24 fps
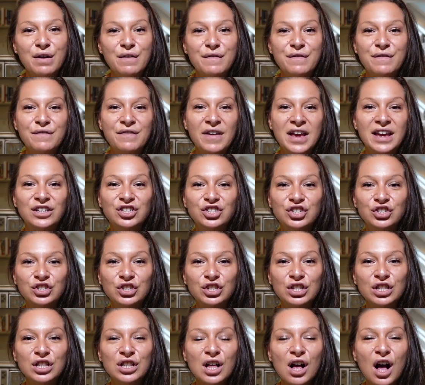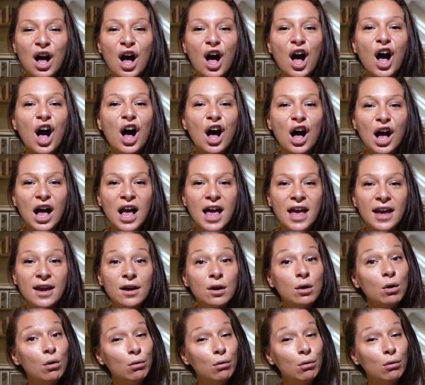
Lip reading: Facial High